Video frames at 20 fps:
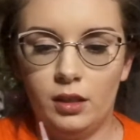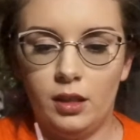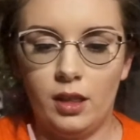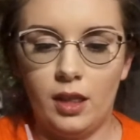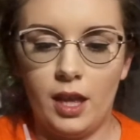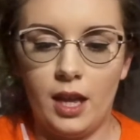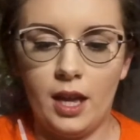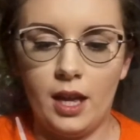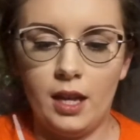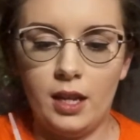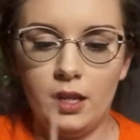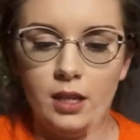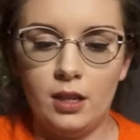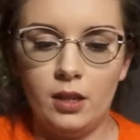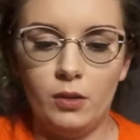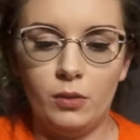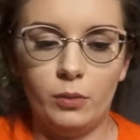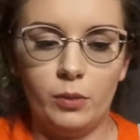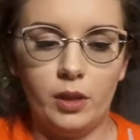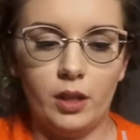
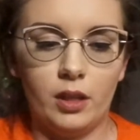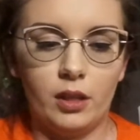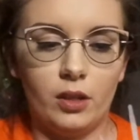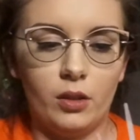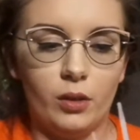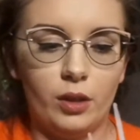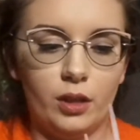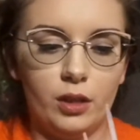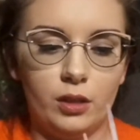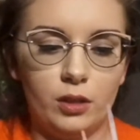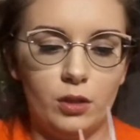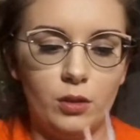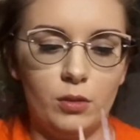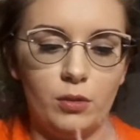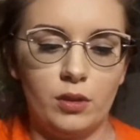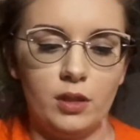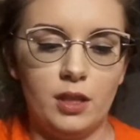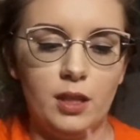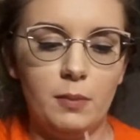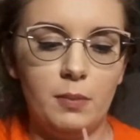then we are going to
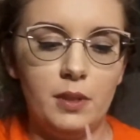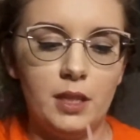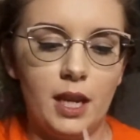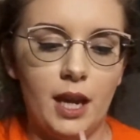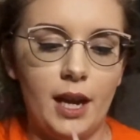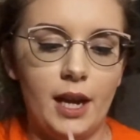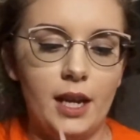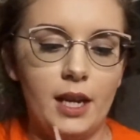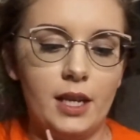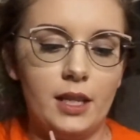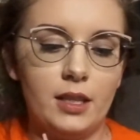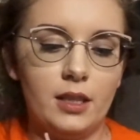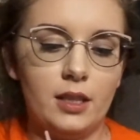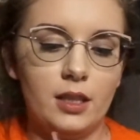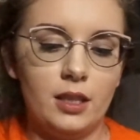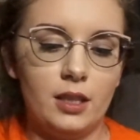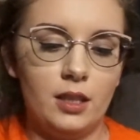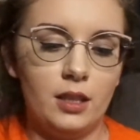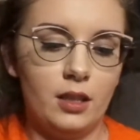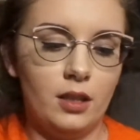zip tie
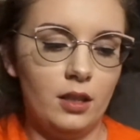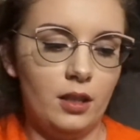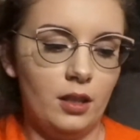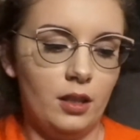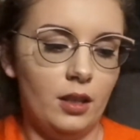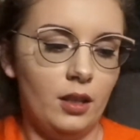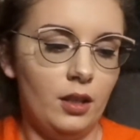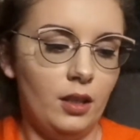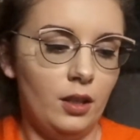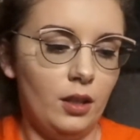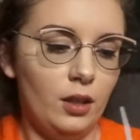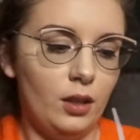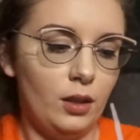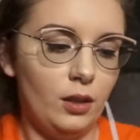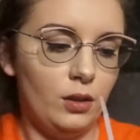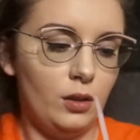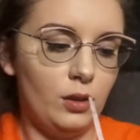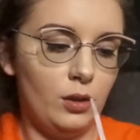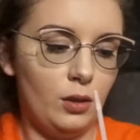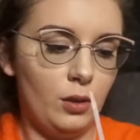it
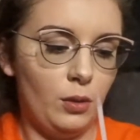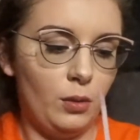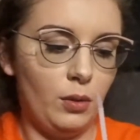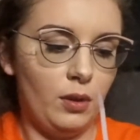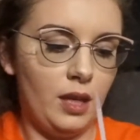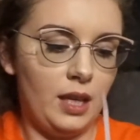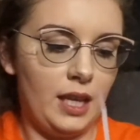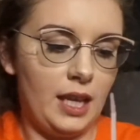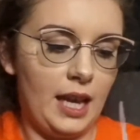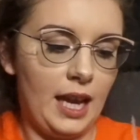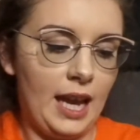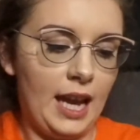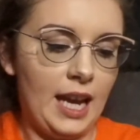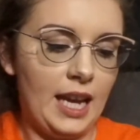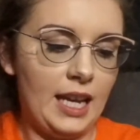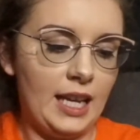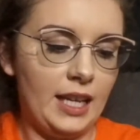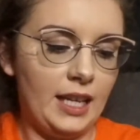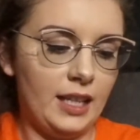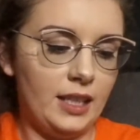to the
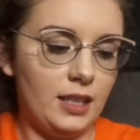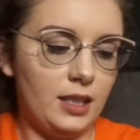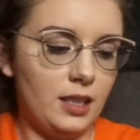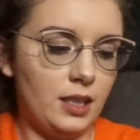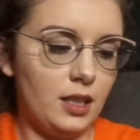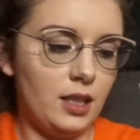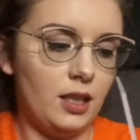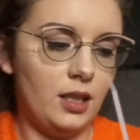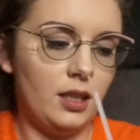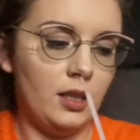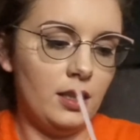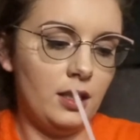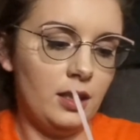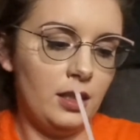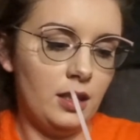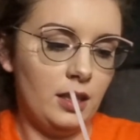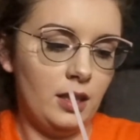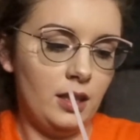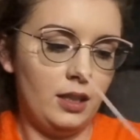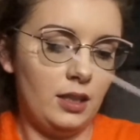hand
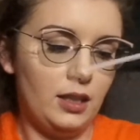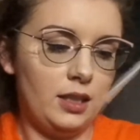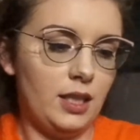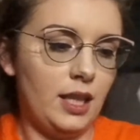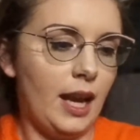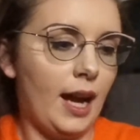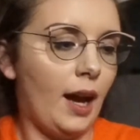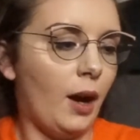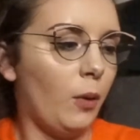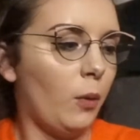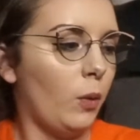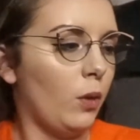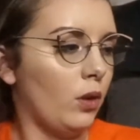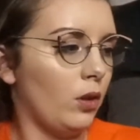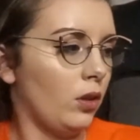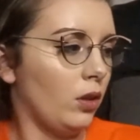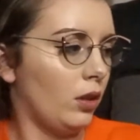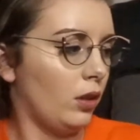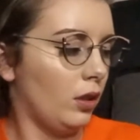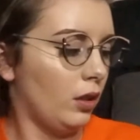
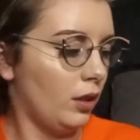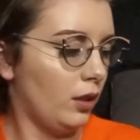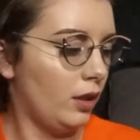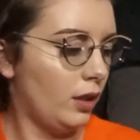towel